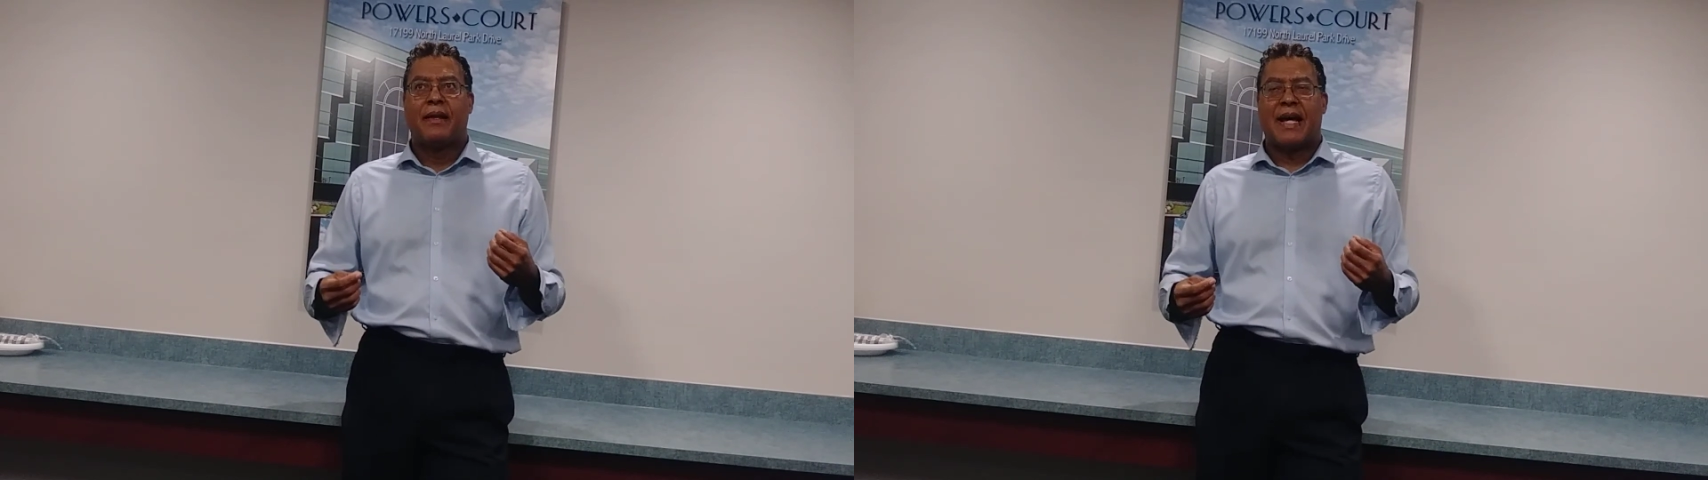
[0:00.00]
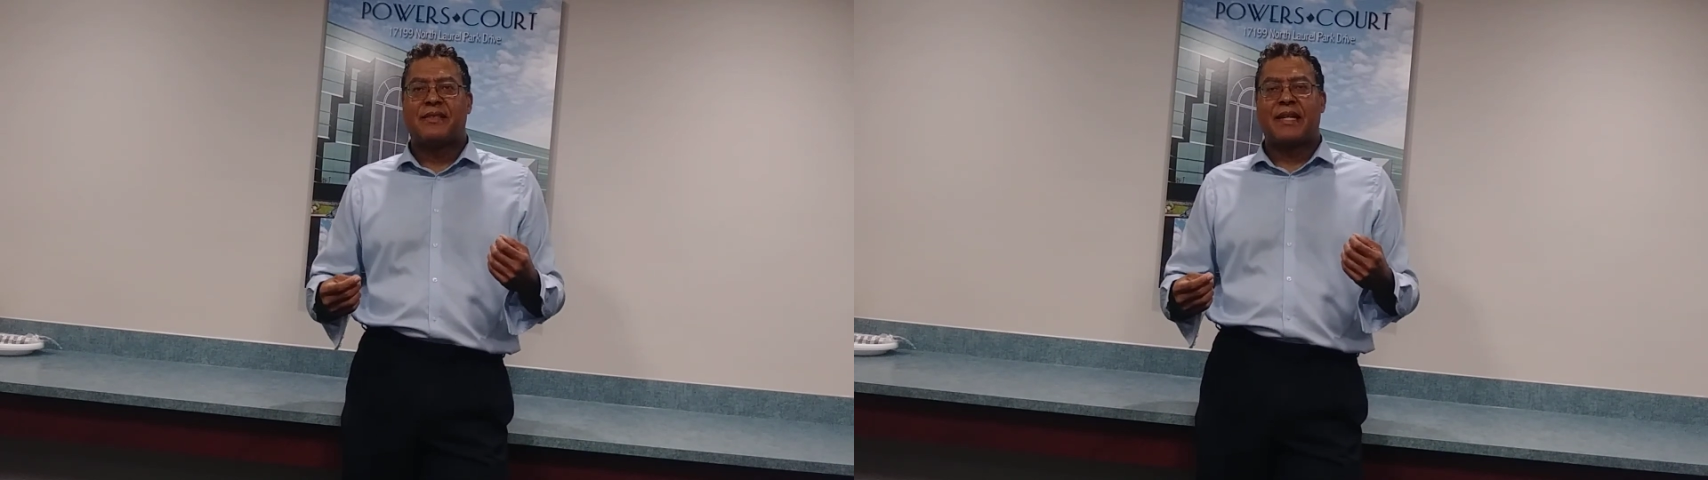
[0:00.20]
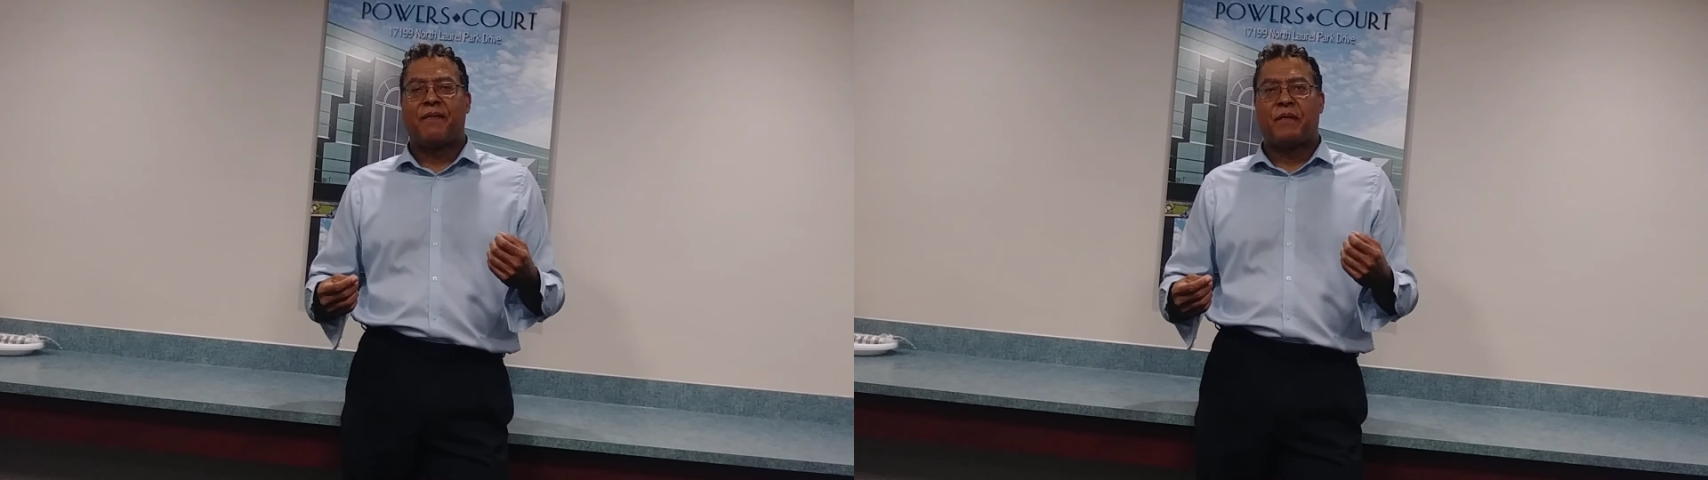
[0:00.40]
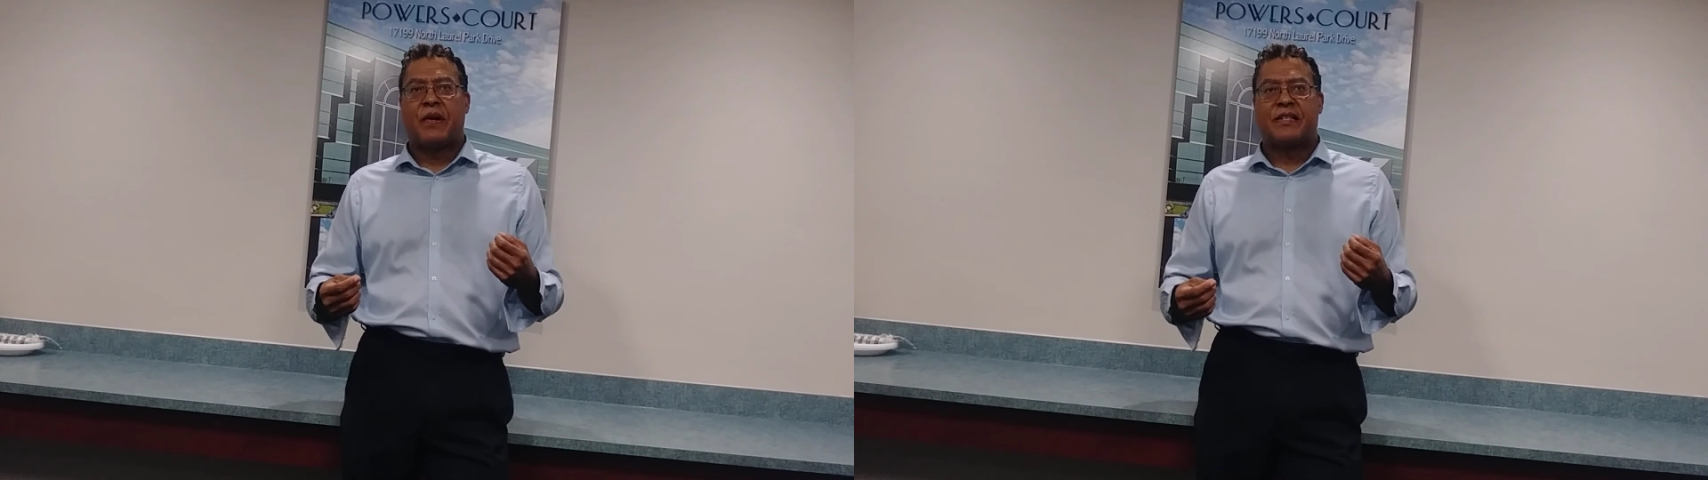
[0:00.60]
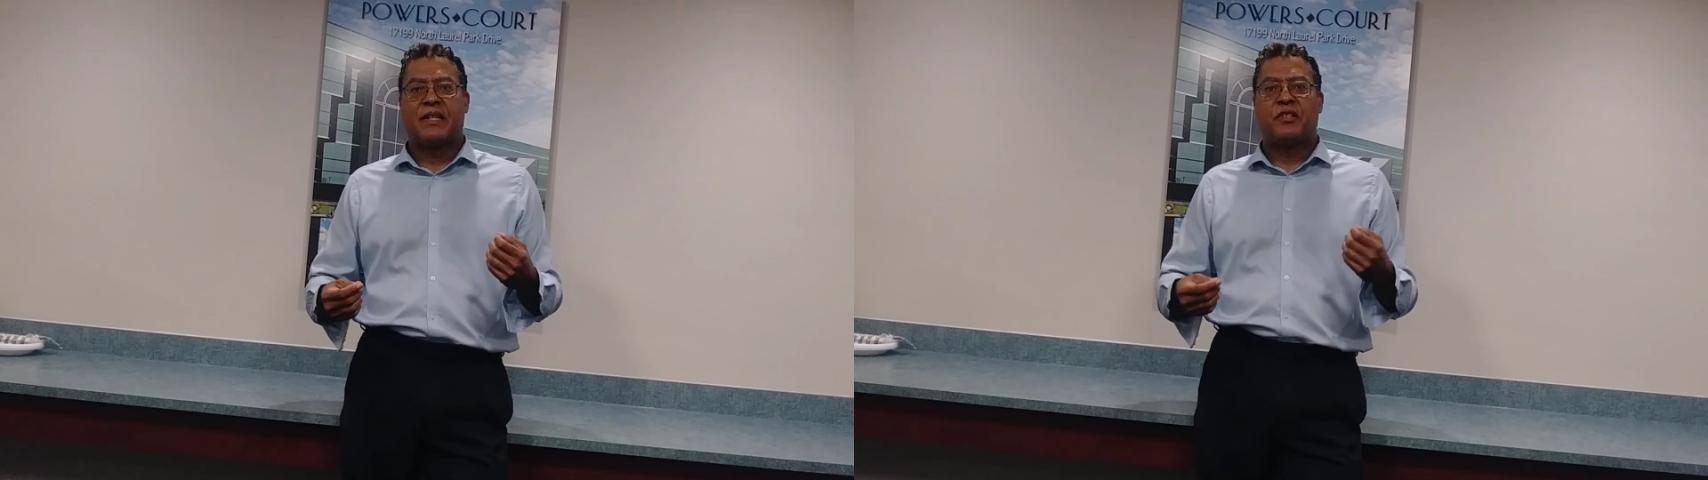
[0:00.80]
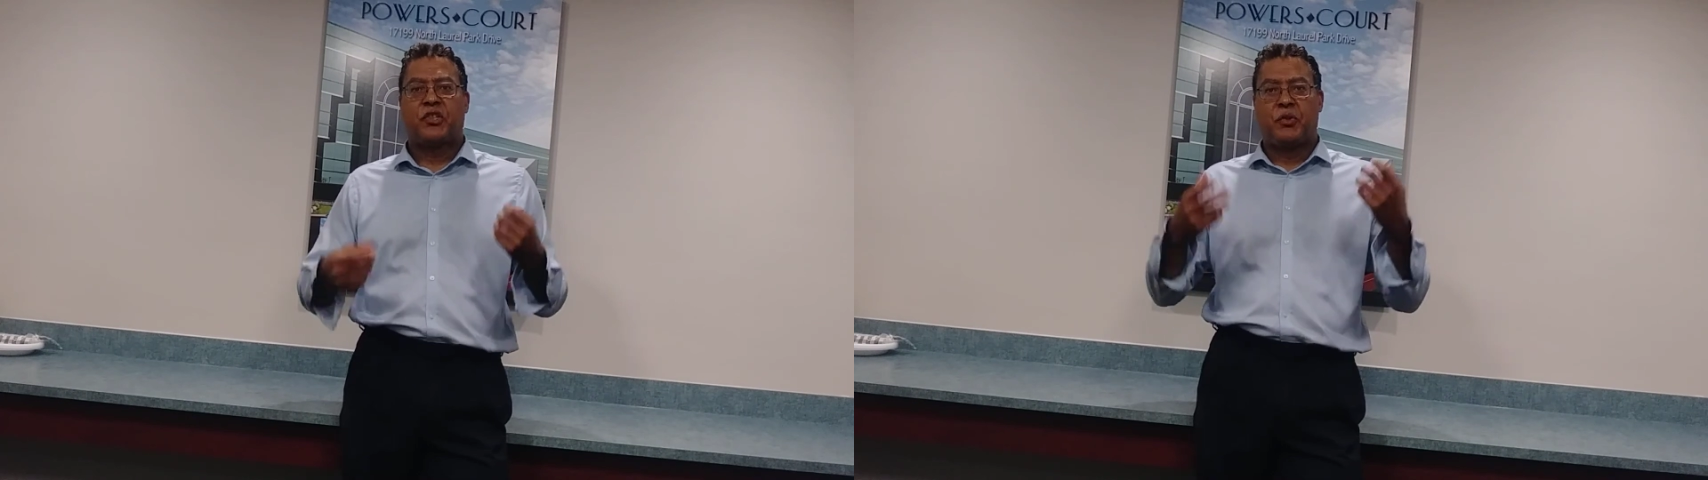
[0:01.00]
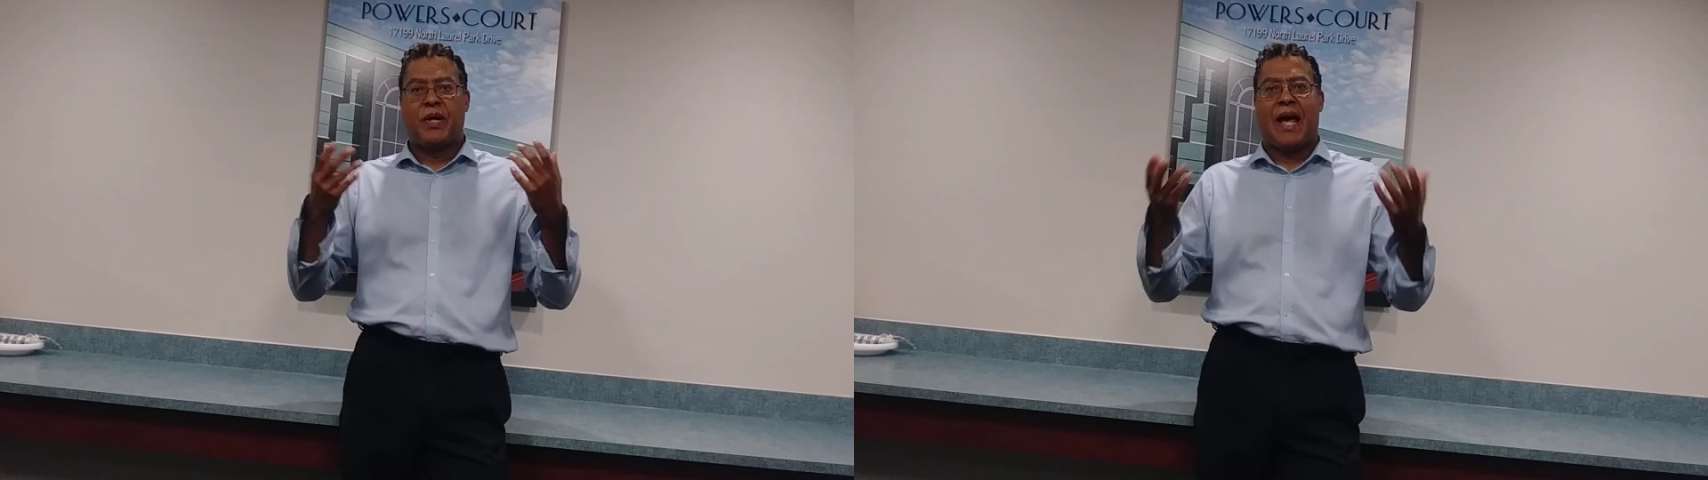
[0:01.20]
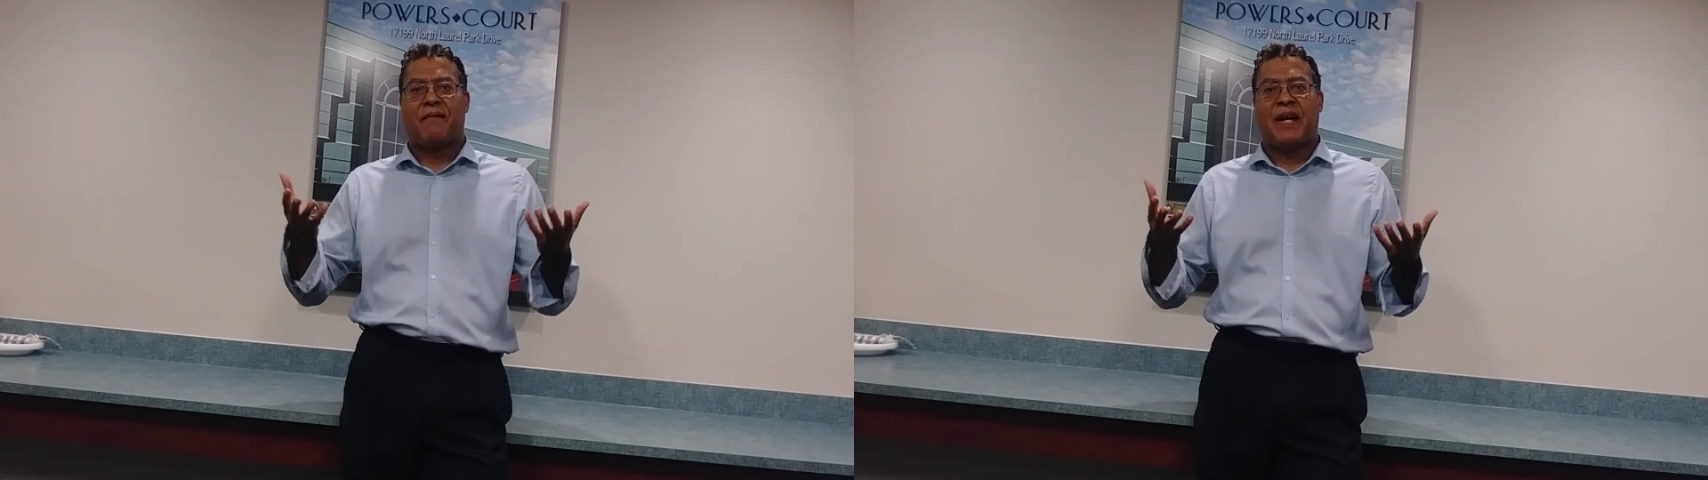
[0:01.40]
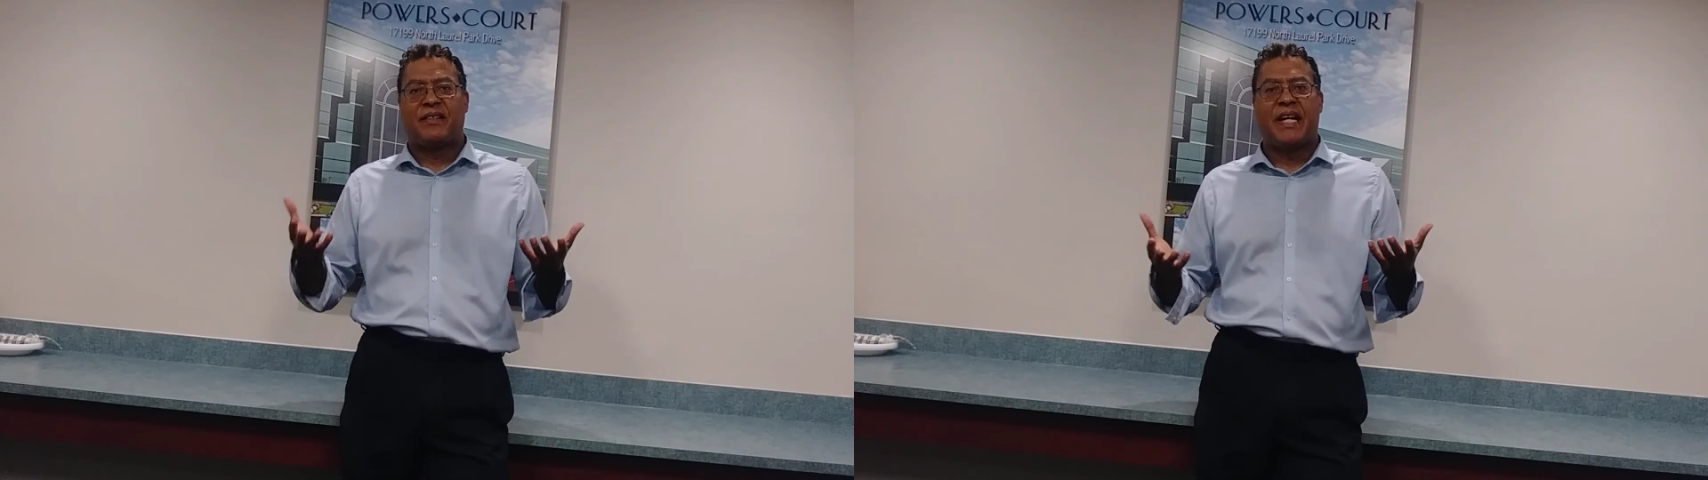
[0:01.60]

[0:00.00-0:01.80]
let's say for instance you have a